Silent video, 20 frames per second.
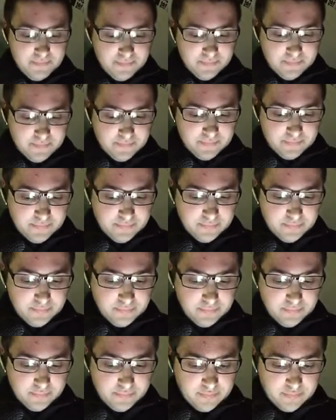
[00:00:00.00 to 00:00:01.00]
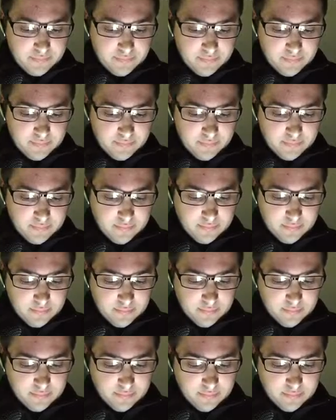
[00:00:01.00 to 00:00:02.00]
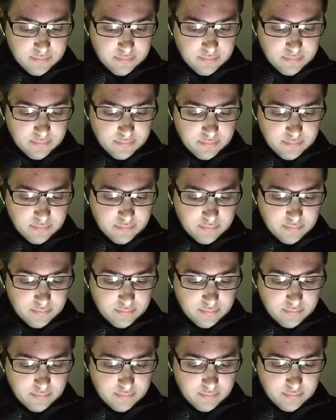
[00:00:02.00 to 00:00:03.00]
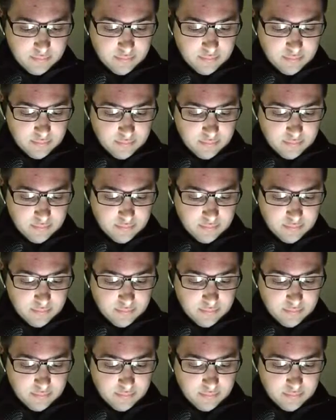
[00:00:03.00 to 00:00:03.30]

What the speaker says: [no speech]